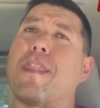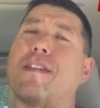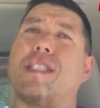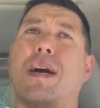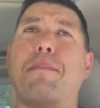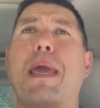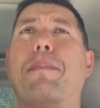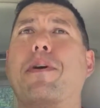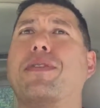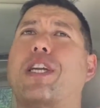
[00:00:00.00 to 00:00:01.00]
some
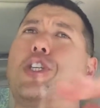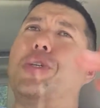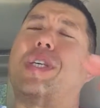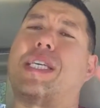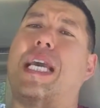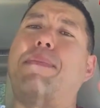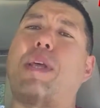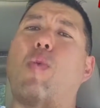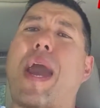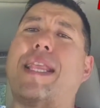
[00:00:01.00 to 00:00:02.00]
people, they choose to keep
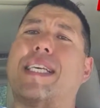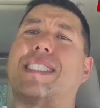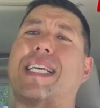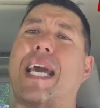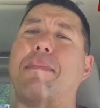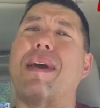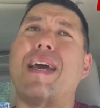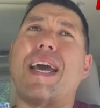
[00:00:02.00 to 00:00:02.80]
the weight the same